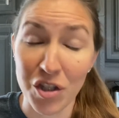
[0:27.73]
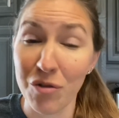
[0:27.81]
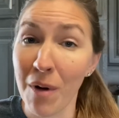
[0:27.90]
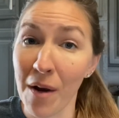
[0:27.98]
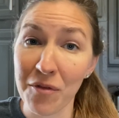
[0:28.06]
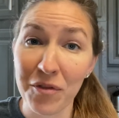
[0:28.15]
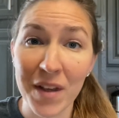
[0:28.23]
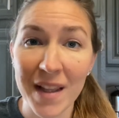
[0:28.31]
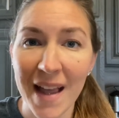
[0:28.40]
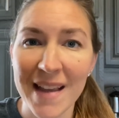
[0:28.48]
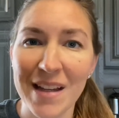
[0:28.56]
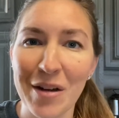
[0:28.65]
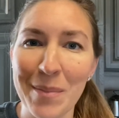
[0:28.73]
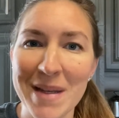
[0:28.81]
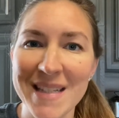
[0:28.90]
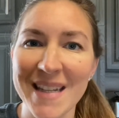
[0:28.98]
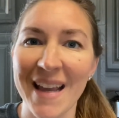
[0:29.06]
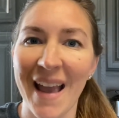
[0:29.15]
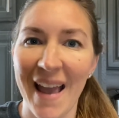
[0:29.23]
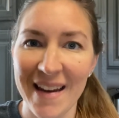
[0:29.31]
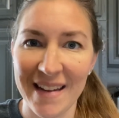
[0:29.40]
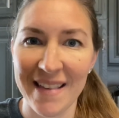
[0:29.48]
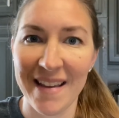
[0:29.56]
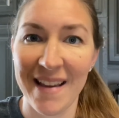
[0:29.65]
You won't feel like you're missing
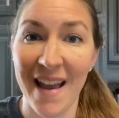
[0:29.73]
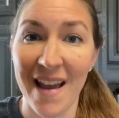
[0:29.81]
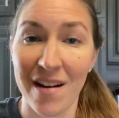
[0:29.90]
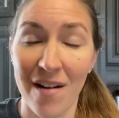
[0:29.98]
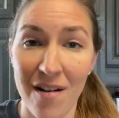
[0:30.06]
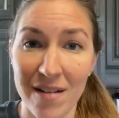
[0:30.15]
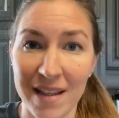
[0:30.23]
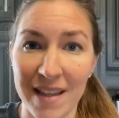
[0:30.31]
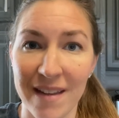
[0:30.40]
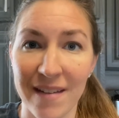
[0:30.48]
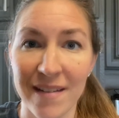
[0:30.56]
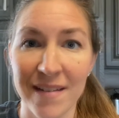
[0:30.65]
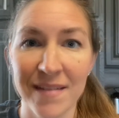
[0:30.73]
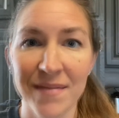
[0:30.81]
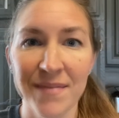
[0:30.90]
anything at all here.